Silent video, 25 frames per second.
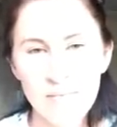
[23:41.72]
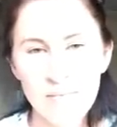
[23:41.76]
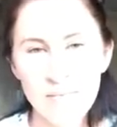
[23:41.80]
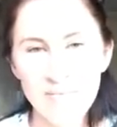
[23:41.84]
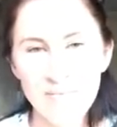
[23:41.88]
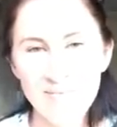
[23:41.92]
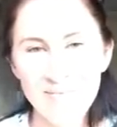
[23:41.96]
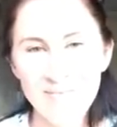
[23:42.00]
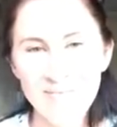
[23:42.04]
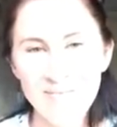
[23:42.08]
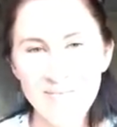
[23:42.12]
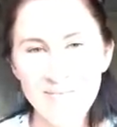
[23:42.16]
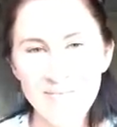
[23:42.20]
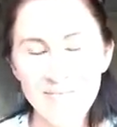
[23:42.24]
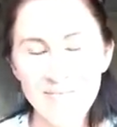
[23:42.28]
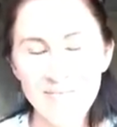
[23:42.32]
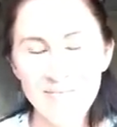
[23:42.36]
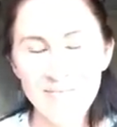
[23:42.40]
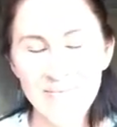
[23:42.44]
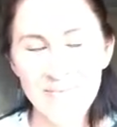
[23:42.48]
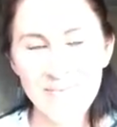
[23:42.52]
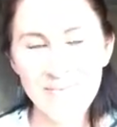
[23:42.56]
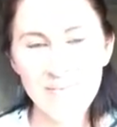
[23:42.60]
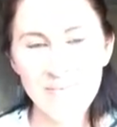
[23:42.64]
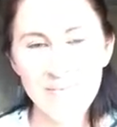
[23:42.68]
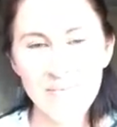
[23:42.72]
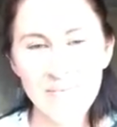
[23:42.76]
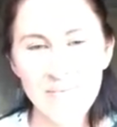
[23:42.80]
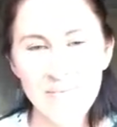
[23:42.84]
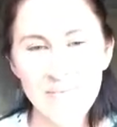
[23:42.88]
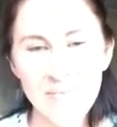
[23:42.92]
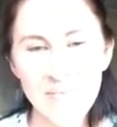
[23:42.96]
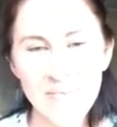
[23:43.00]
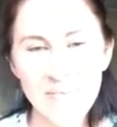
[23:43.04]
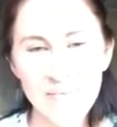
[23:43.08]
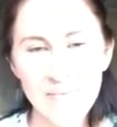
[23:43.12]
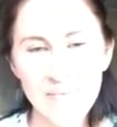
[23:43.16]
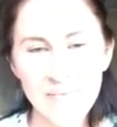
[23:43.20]

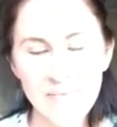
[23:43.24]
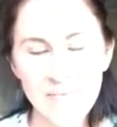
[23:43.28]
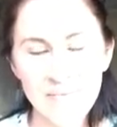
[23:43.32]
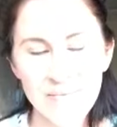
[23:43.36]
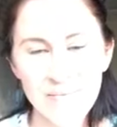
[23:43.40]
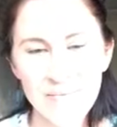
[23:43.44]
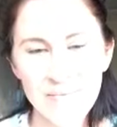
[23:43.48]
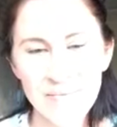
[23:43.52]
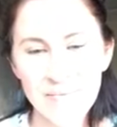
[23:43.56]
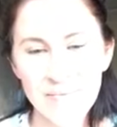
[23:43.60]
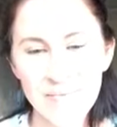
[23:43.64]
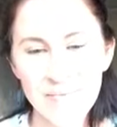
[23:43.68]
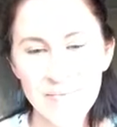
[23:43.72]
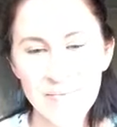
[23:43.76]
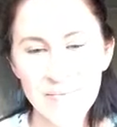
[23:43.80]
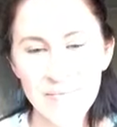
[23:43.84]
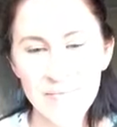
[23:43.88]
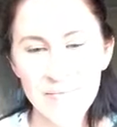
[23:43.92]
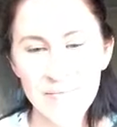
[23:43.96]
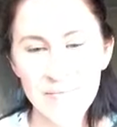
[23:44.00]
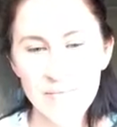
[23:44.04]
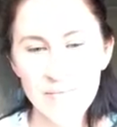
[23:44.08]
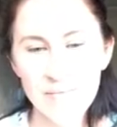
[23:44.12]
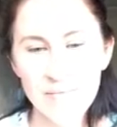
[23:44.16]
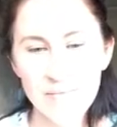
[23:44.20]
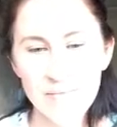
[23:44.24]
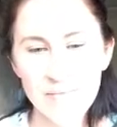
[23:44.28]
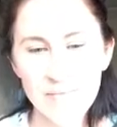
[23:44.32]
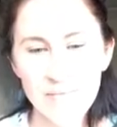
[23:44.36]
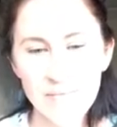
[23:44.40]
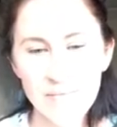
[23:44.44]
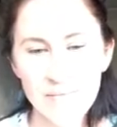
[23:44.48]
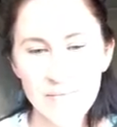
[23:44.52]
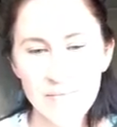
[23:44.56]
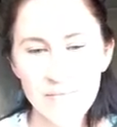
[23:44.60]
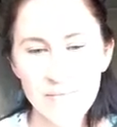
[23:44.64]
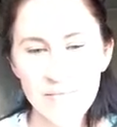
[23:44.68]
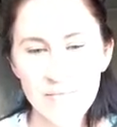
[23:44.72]

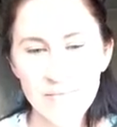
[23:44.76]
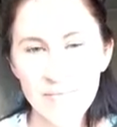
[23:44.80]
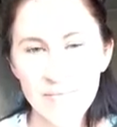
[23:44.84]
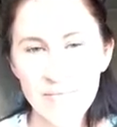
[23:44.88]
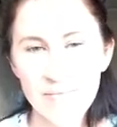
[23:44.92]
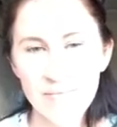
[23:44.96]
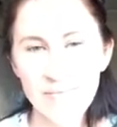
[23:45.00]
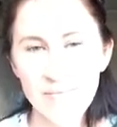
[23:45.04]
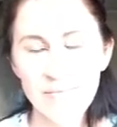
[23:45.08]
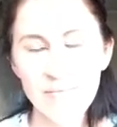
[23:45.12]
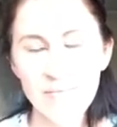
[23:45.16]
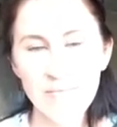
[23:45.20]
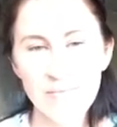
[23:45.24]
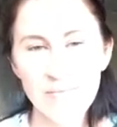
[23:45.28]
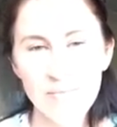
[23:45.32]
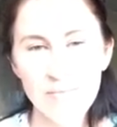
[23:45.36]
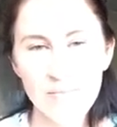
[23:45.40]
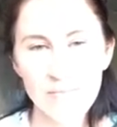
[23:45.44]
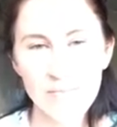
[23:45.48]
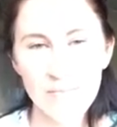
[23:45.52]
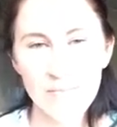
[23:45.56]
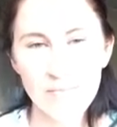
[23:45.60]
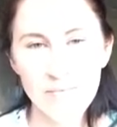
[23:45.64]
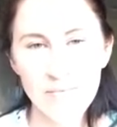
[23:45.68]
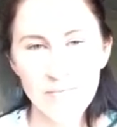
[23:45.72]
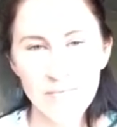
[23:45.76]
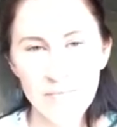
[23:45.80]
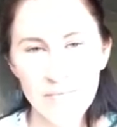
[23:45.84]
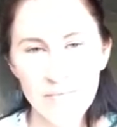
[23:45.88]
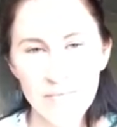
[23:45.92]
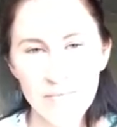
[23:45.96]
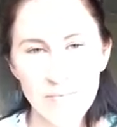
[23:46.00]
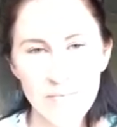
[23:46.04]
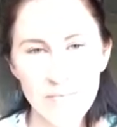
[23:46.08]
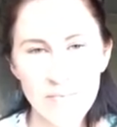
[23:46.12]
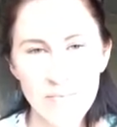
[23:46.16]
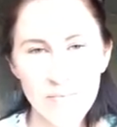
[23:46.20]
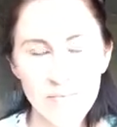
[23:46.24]

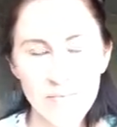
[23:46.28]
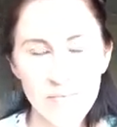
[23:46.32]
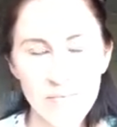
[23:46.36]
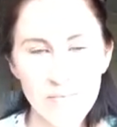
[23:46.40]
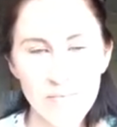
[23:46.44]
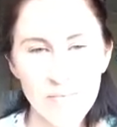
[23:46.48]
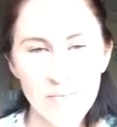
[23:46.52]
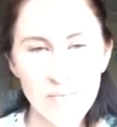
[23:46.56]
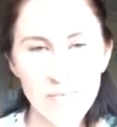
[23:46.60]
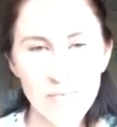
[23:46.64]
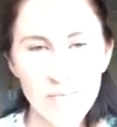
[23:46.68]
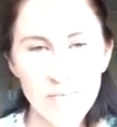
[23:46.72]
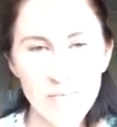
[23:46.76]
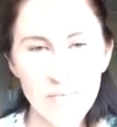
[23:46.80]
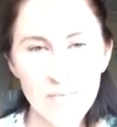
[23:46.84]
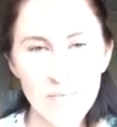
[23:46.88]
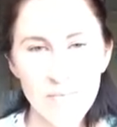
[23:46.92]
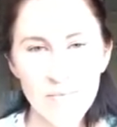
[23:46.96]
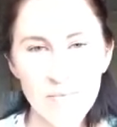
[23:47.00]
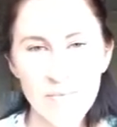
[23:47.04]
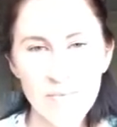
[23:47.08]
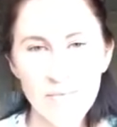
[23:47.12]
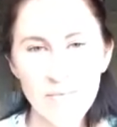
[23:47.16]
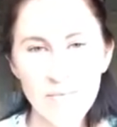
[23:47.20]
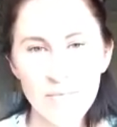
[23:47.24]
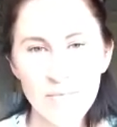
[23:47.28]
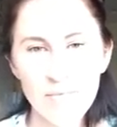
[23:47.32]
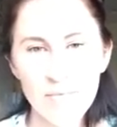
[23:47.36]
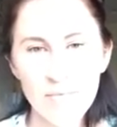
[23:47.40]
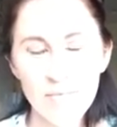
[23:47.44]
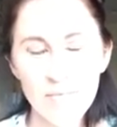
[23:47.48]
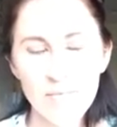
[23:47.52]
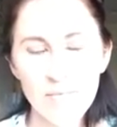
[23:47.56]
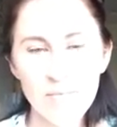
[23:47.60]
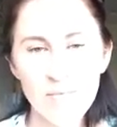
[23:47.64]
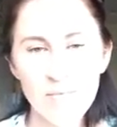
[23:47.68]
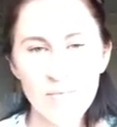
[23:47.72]
[no speech]